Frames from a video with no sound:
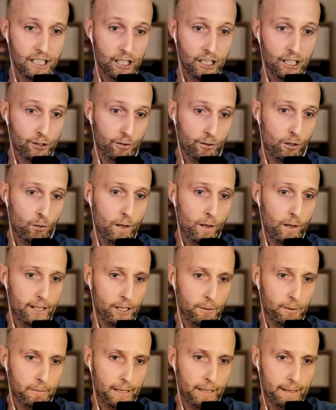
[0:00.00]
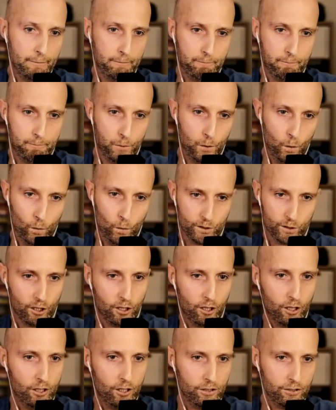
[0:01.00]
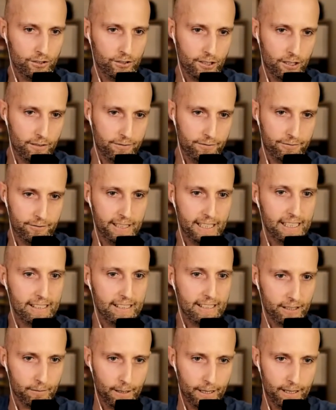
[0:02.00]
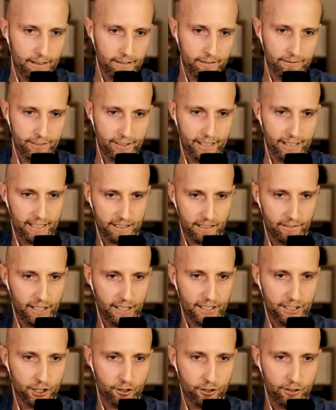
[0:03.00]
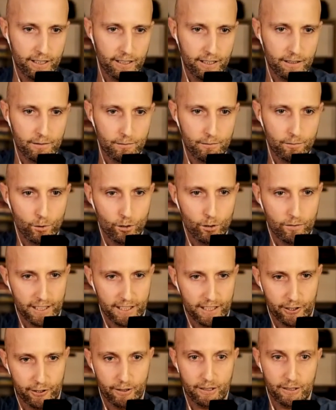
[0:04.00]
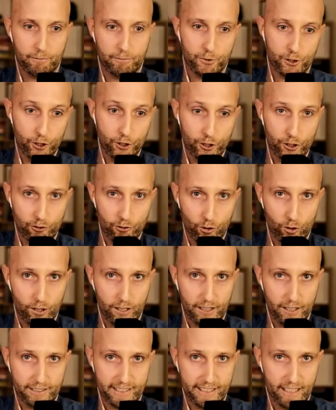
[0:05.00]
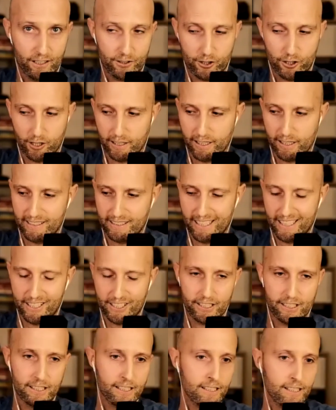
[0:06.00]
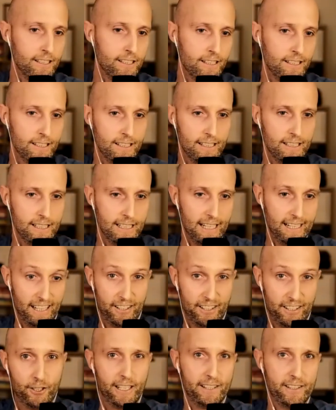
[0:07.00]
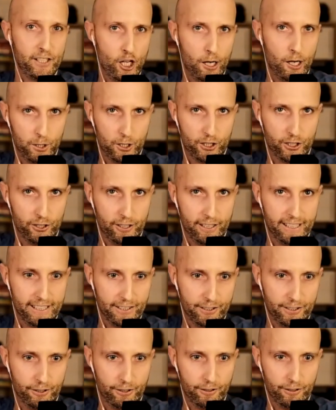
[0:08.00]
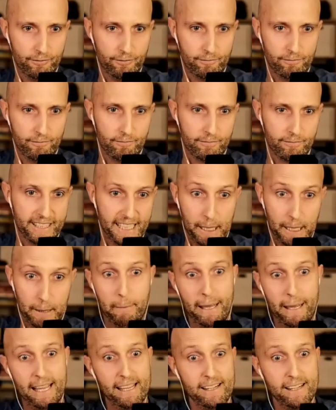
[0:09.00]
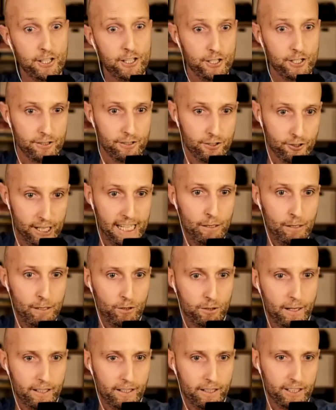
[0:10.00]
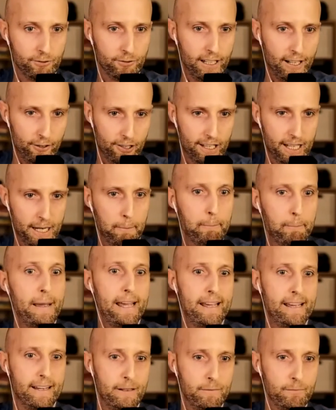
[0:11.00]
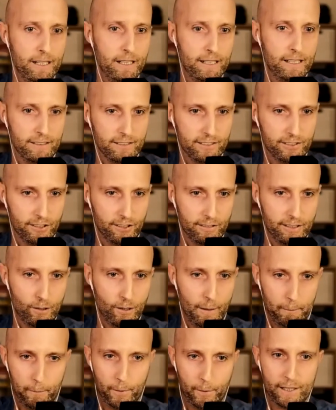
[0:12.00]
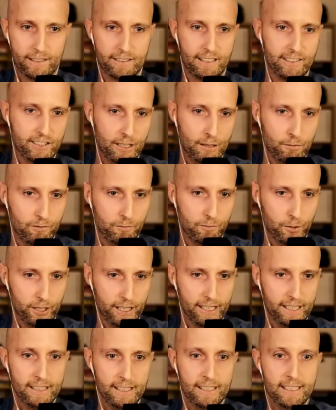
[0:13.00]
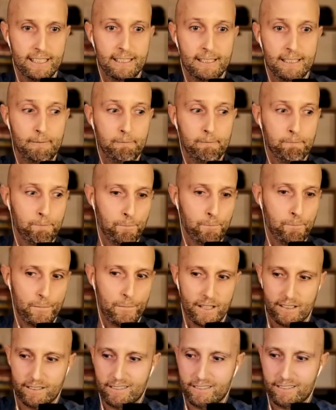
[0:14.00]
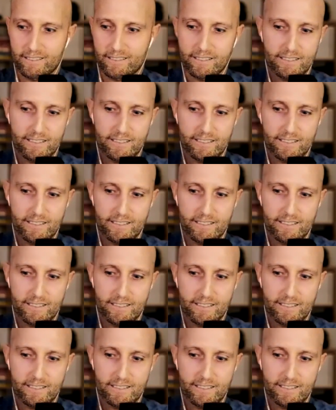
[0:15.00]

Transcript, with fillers: so i weighed up my pros and cons of leaving my financial advice career moving to a junior role in a sales organization and i thought i had the opportunity to get paid to train with marcus rather than pay him a, you know a princely sum of money that's